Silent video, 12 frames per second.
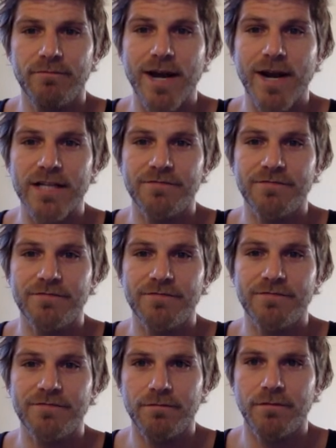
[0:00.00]
grass-fed
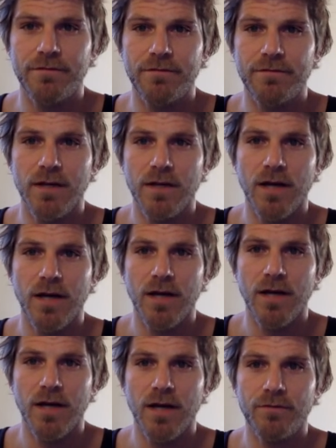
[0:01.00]
beef.
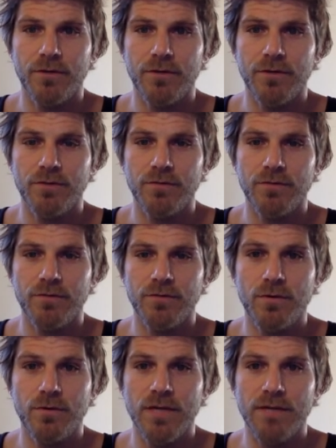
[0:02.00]
For those of you
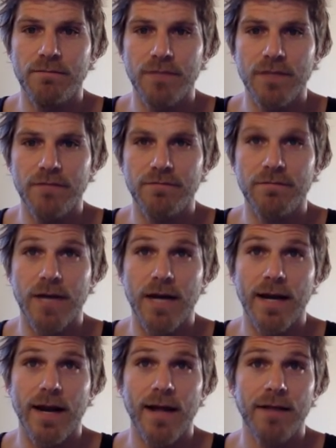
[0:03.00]
who eat beef,
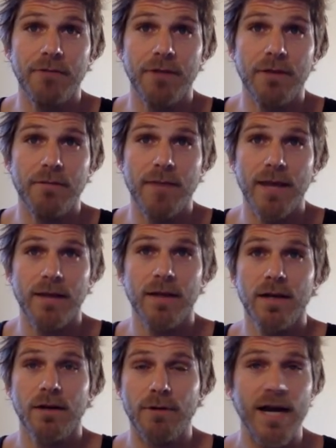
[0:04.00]
I highly recommend
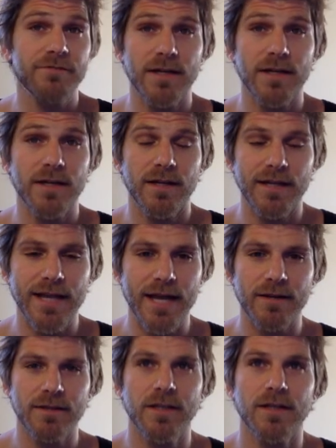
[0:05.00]
grass-fed.
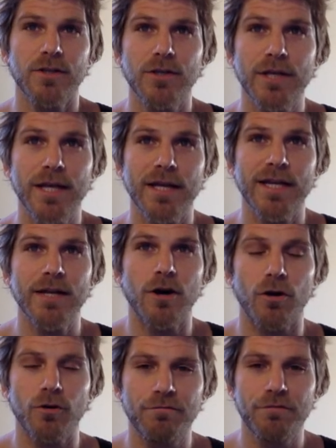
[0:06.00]
Again, you can eat
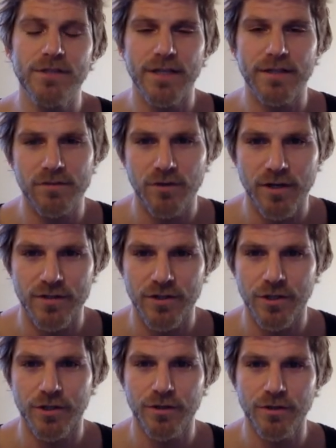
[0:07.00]
all the foods as long as
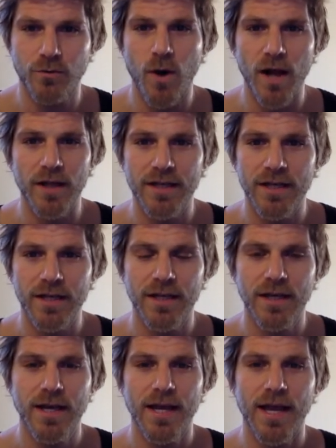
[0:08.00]
they're good quality
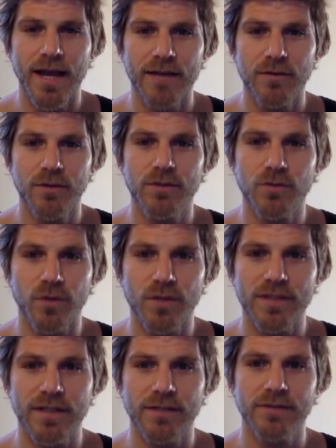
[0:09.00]
and good
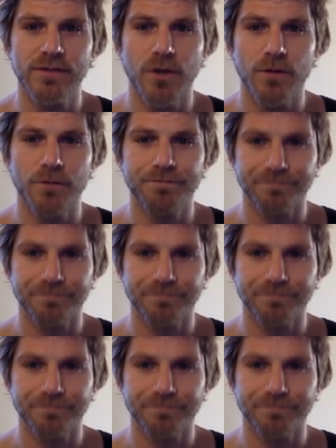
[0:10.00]
sourcing. So